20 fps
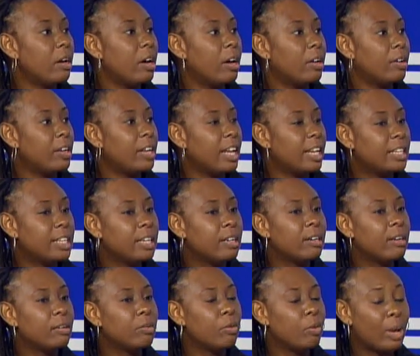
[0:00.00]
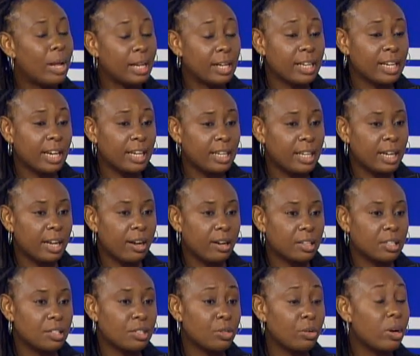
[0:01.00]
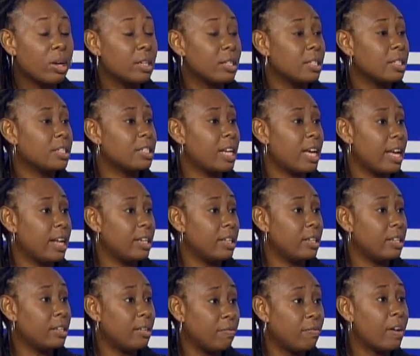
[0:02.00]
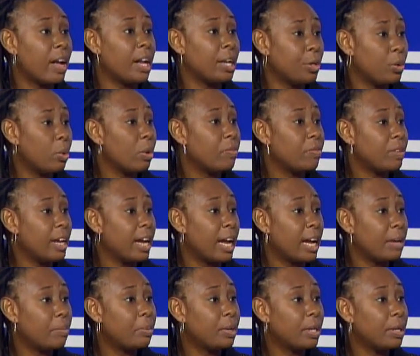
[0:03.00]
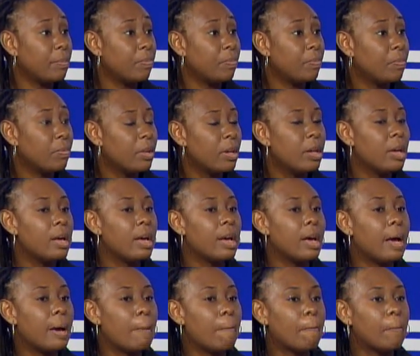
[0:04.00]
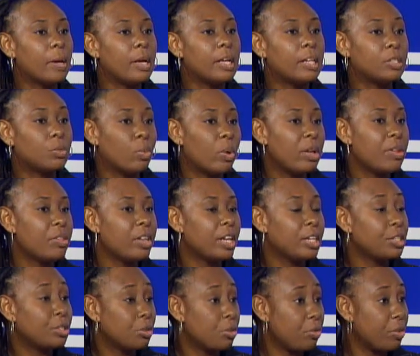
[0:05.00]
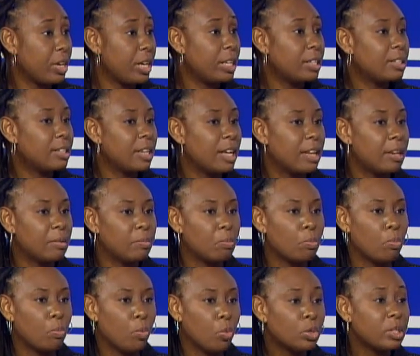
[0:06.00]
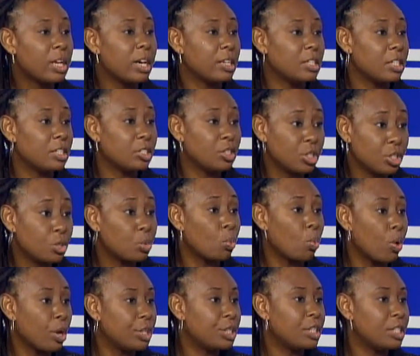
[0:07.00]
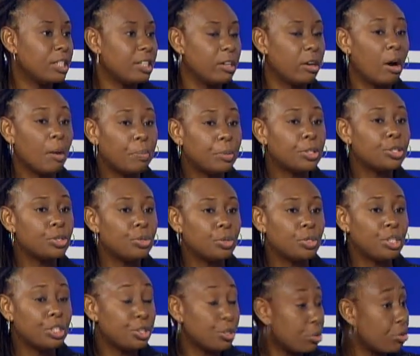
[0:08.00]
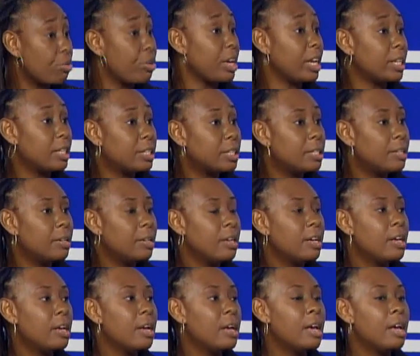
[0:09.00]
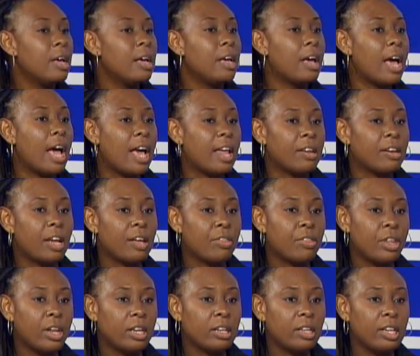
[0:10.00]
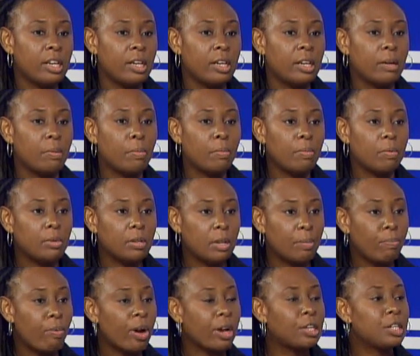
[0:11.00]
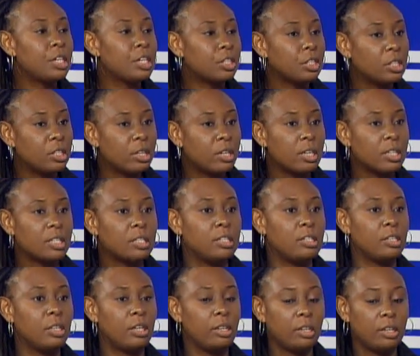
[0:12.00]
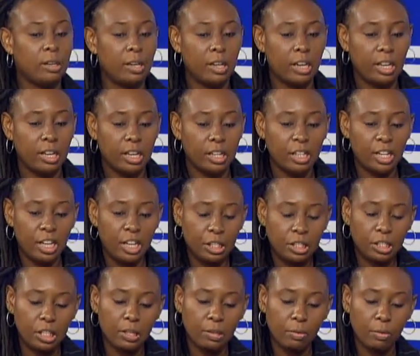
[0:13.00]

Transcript: getting artists to understand the value of their IP. It's one thing to create, and most artists just want the opportunity to create. And I think the practitioners, each